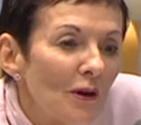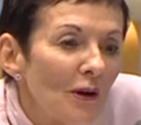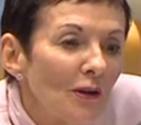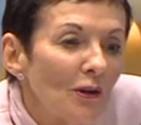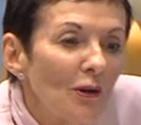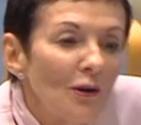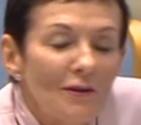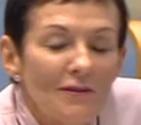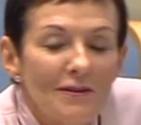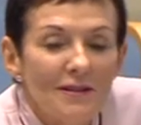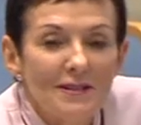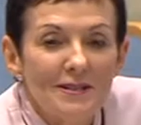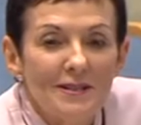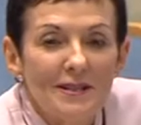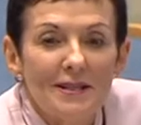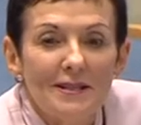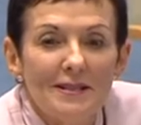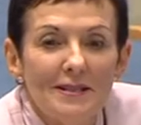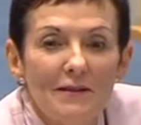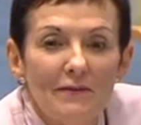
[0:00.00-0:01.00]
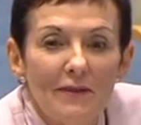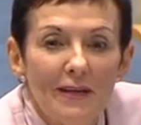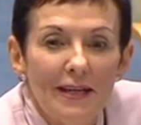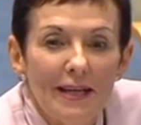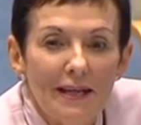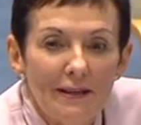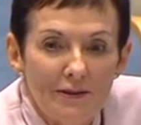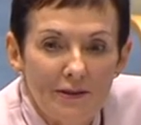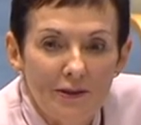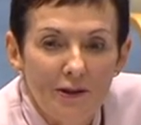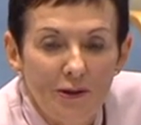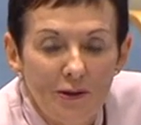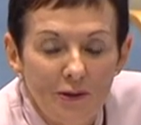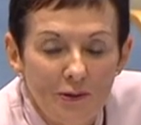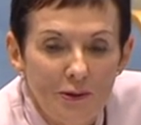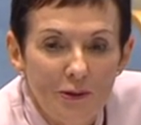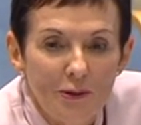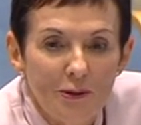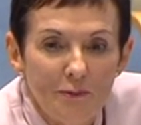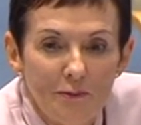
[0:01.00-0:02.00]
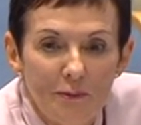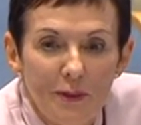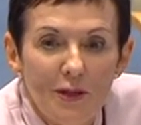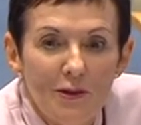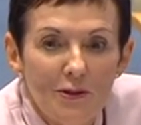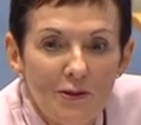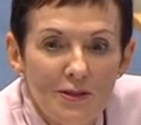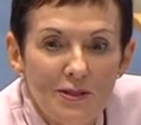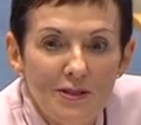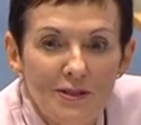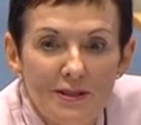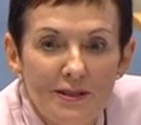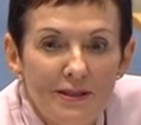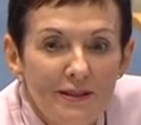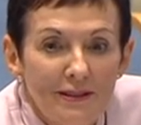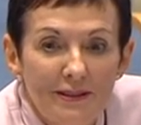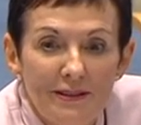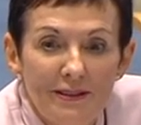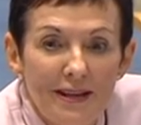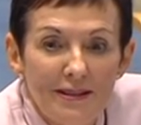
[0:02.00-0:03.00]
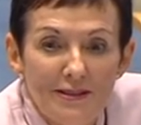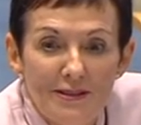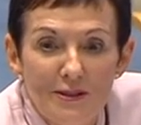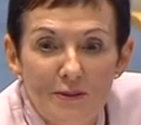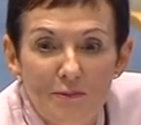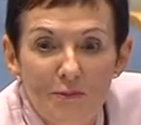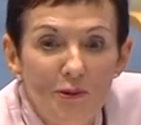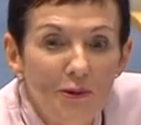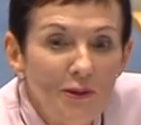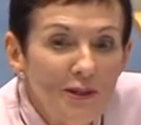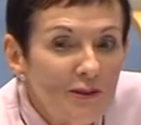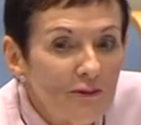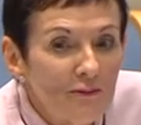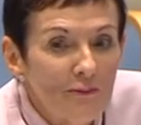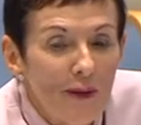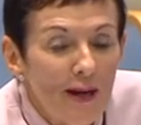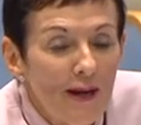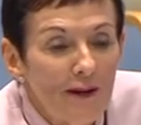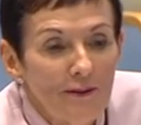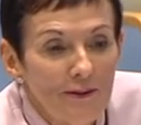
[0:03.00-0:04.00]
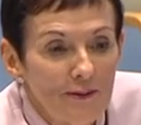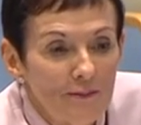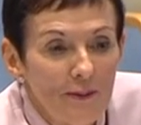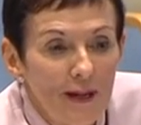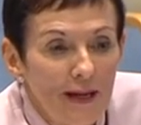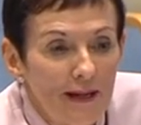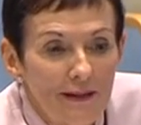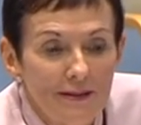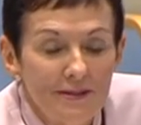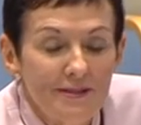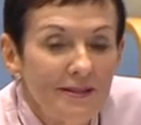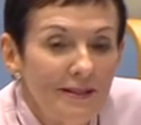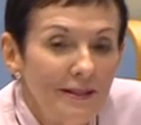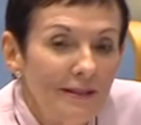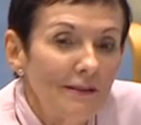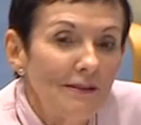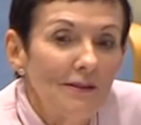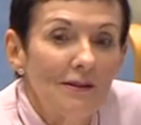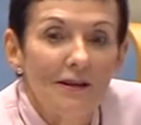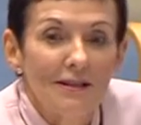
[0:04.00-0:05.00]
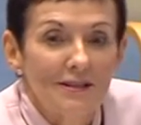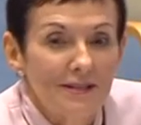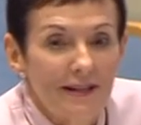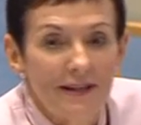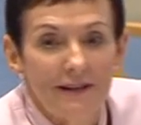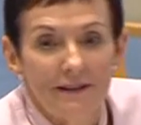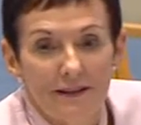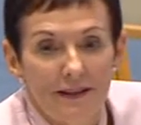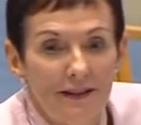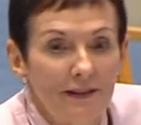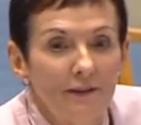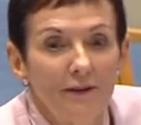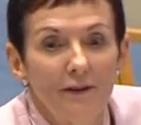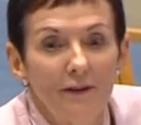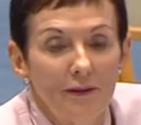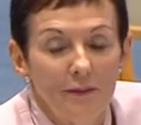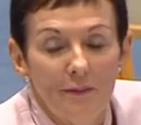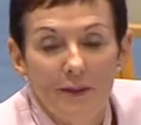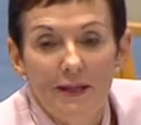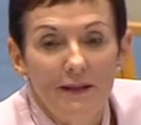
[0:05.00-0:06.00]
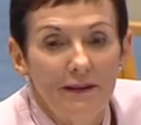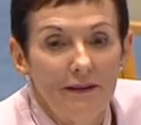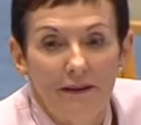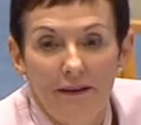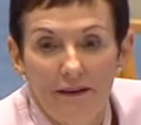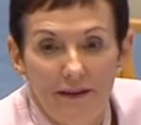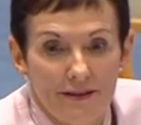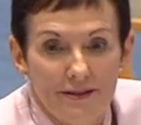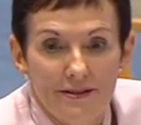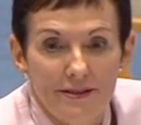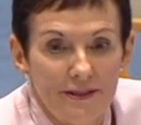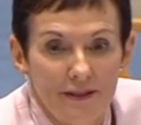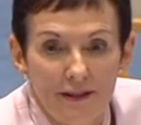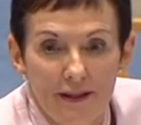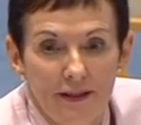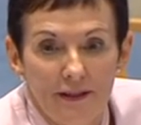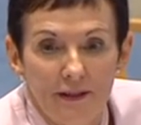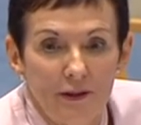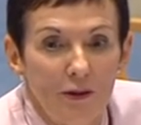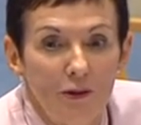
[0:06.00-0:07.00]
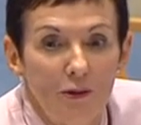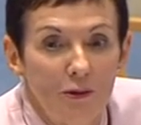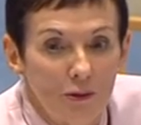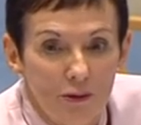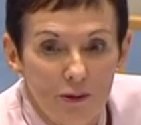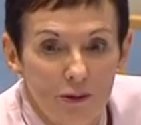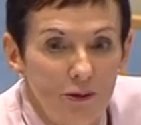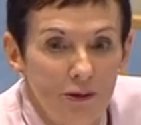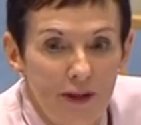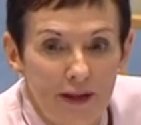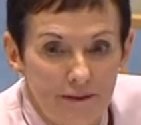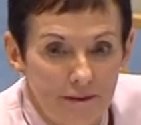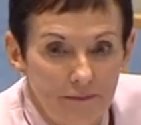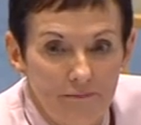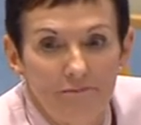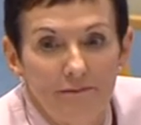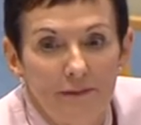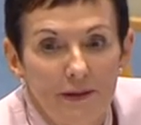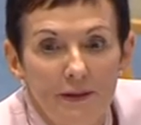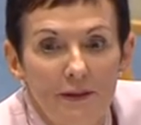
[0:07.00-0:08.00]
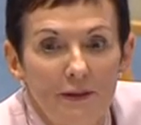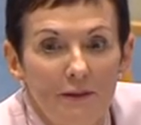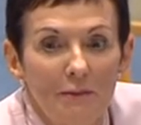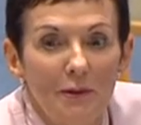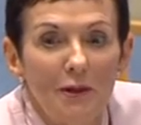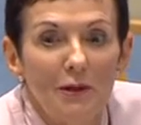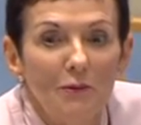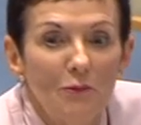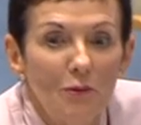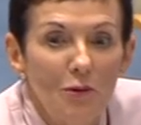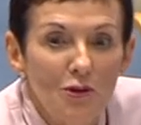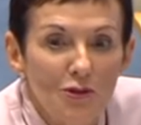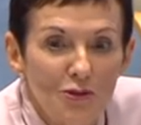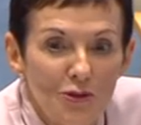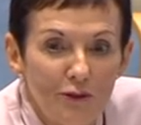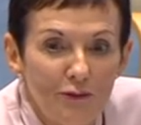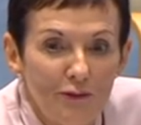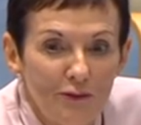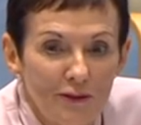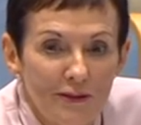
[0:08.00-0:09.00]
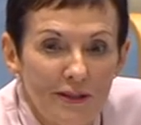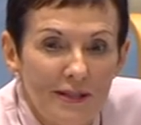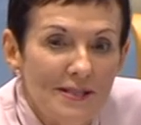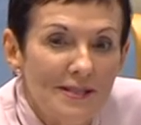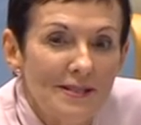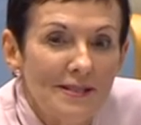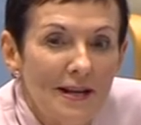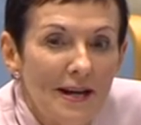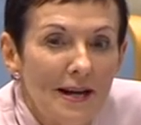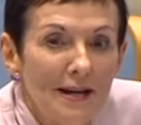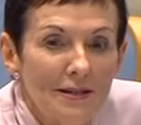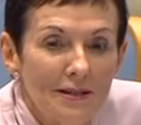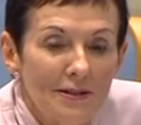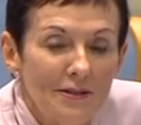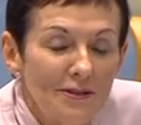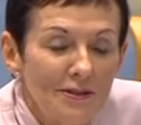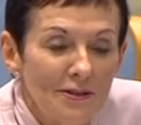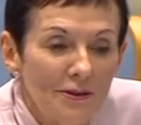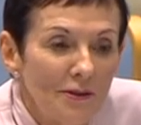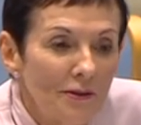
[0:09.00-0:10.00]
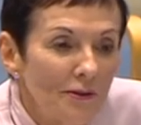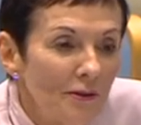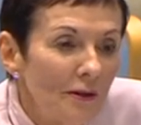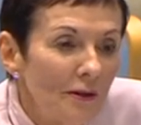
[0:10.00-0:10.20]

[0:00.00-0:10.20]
lot of these things never get to court because that's the point of power imbalance. The little guys can't take on the big guys in court, or they'll be worse off than they started. So